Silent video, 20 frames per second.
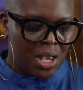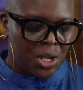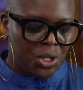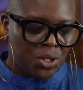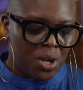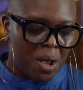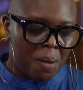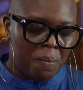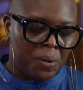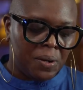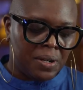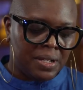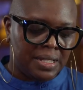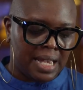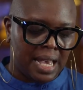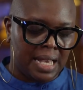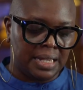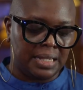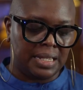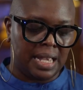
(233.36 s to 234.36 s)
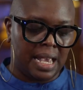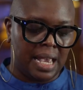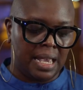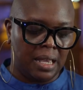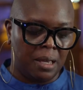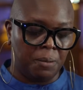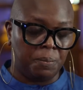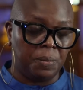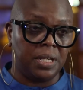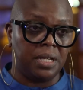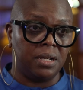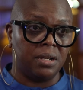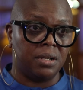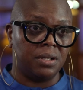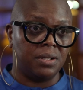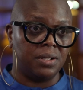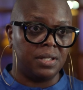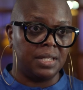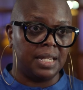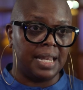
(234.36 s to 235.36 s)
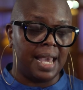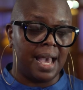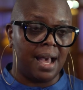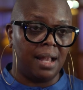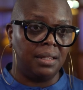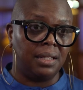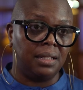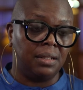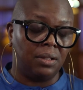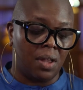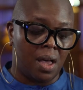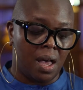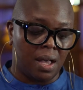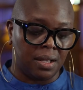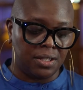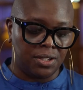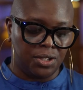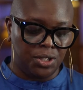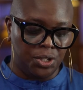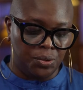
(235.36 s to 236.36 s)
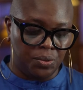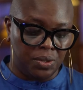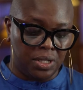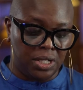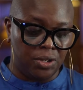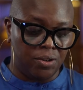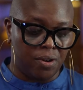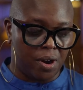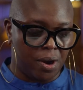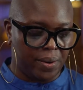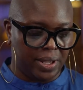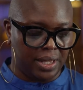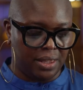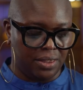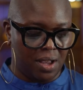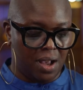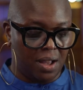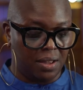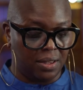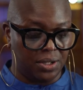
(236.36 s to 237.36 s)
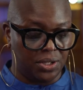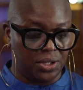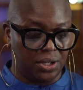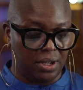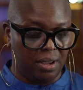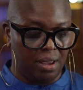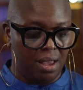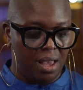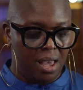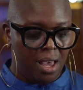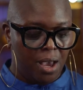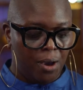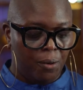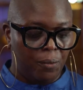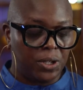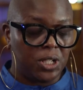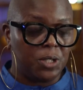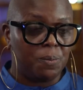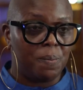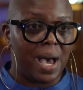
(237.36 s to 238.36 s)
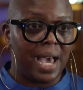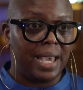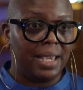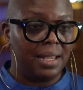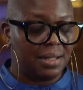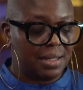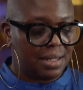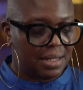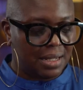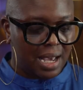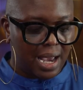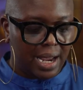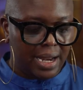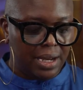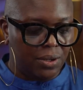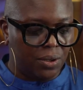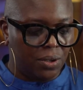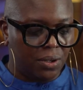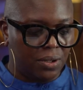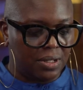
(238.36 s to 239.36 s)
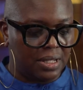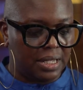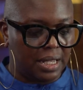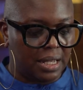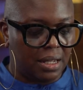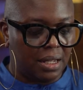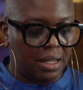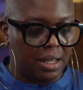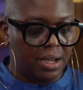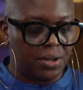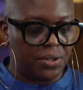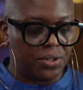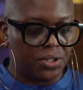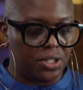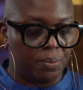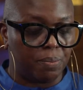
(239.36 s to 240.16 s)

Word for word: Schomburg's essay appears in Alan Locke's New Negro Anthology, which by its title declares